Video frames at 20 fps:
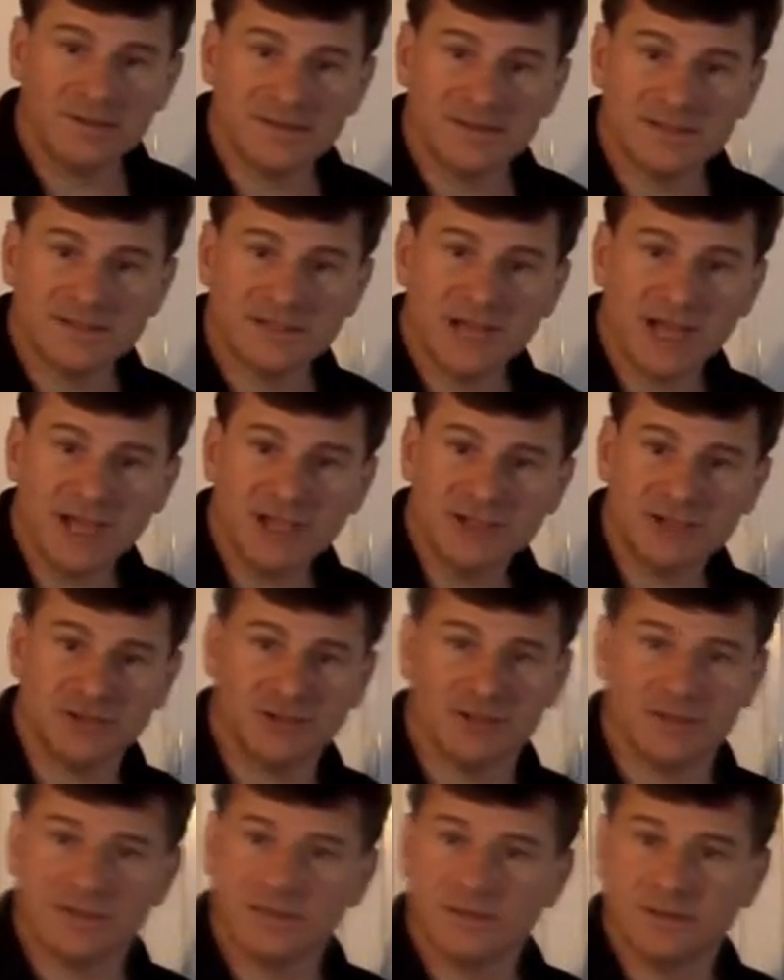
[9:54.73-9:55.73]
the
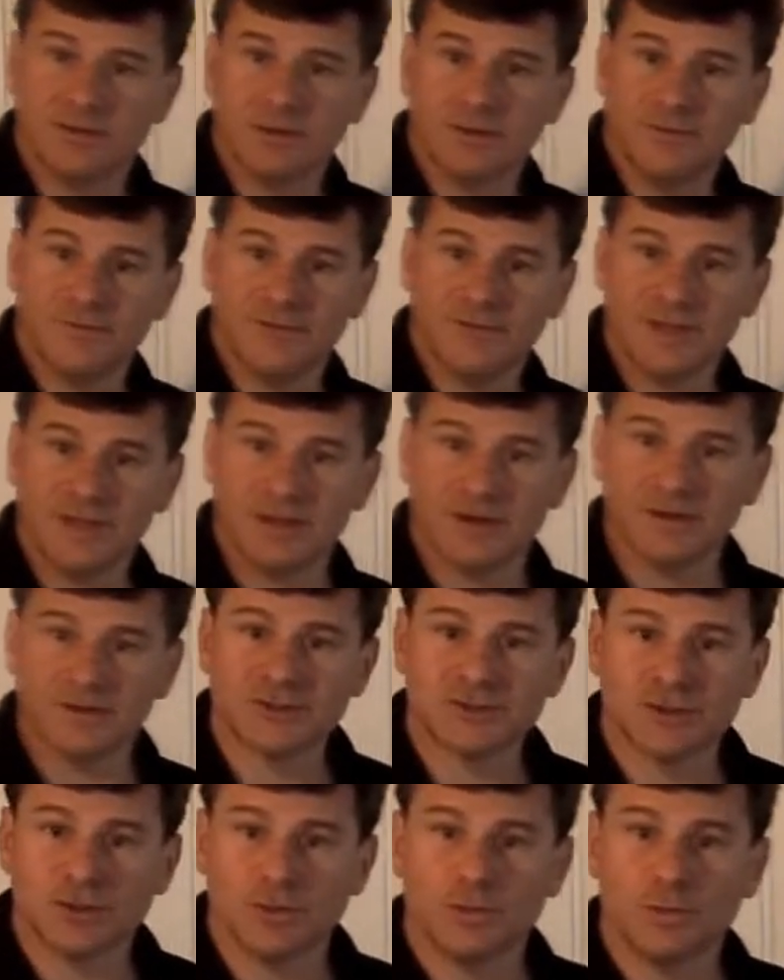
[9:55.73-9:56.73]
titrant over here.
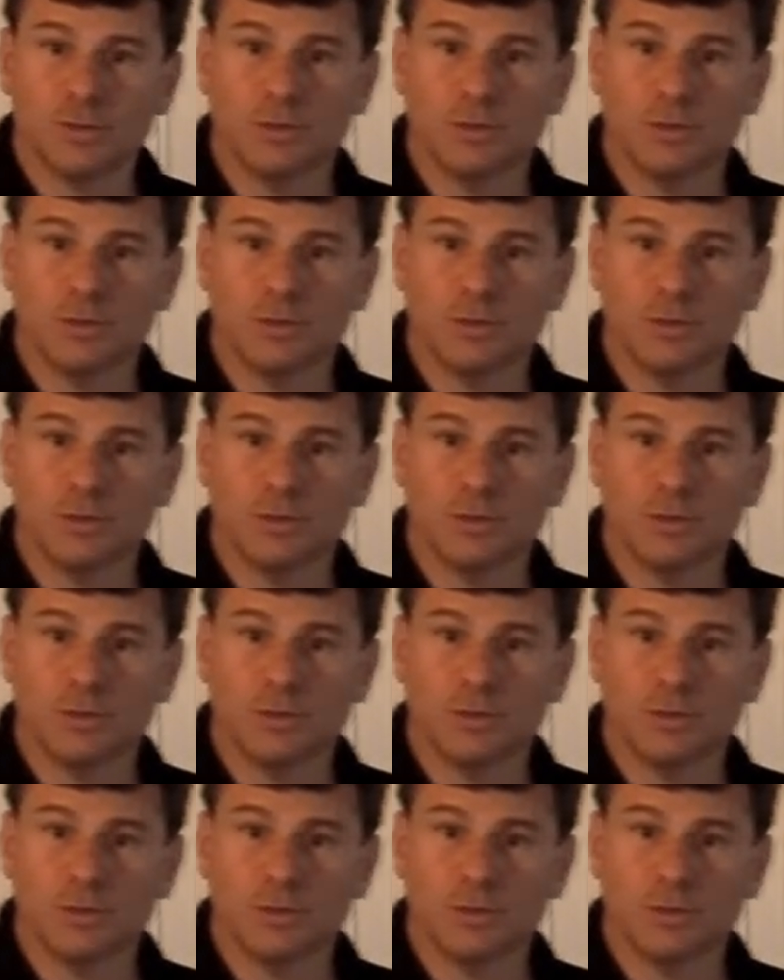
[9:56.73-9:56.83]
So